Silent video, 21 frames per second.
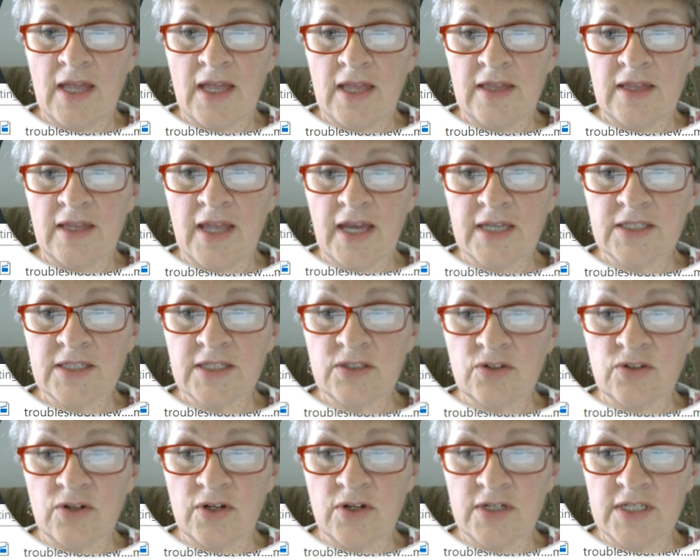Next,
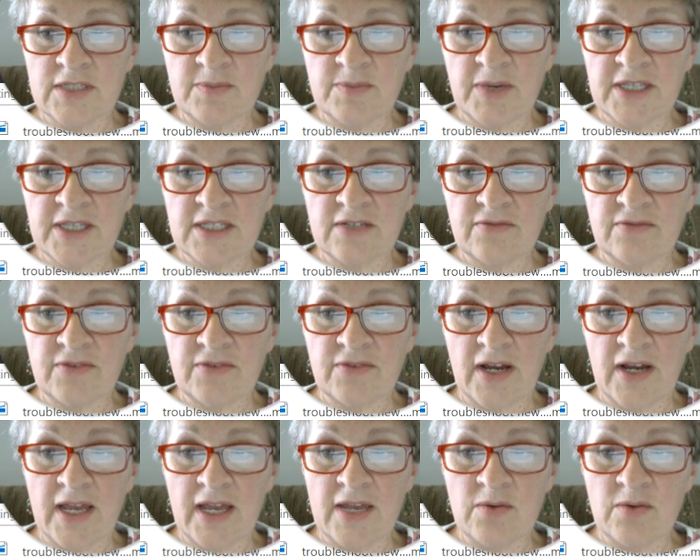you're going to
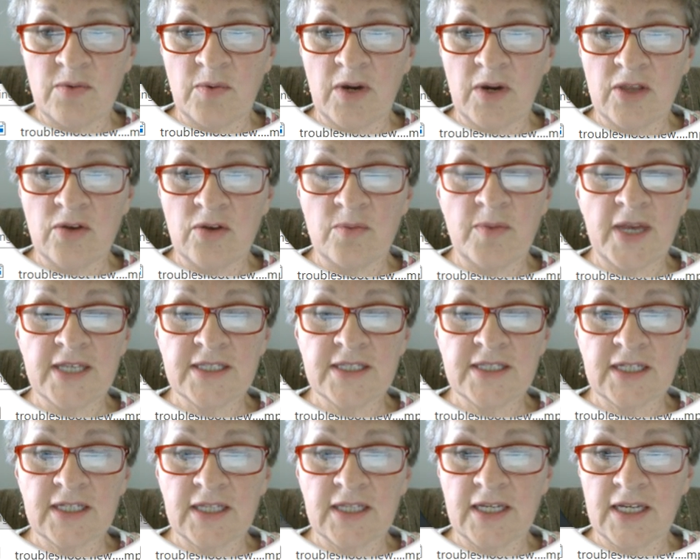specify whether
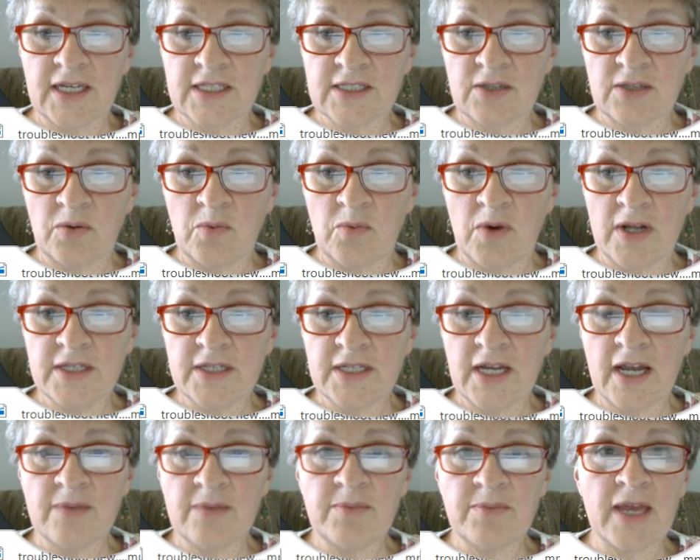basically it's a
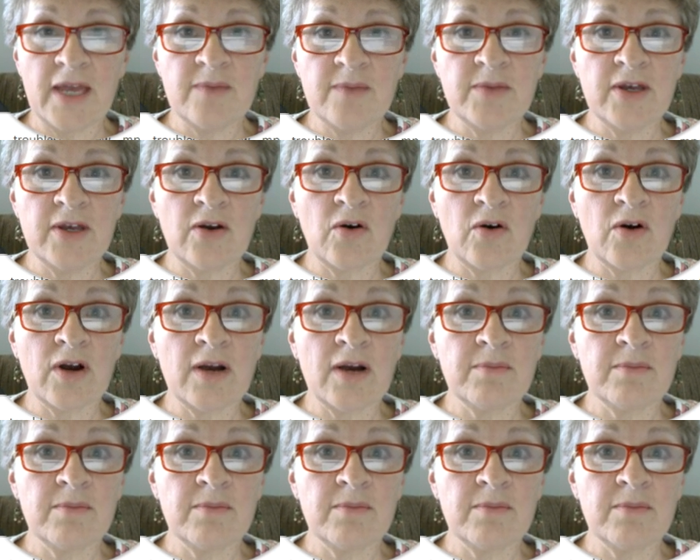one-time payment or a